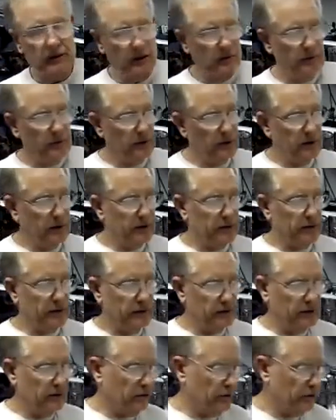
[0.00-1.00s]
I mean, uh,
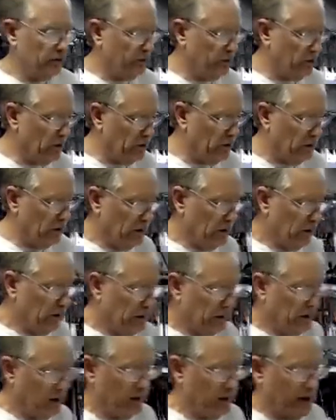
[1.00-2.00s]
you know, you've all
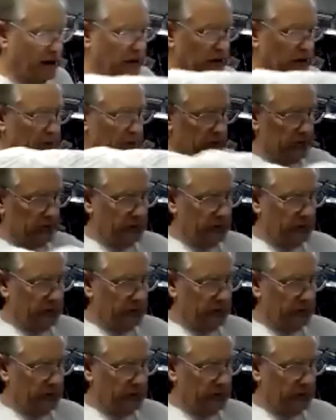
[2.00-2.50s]
come out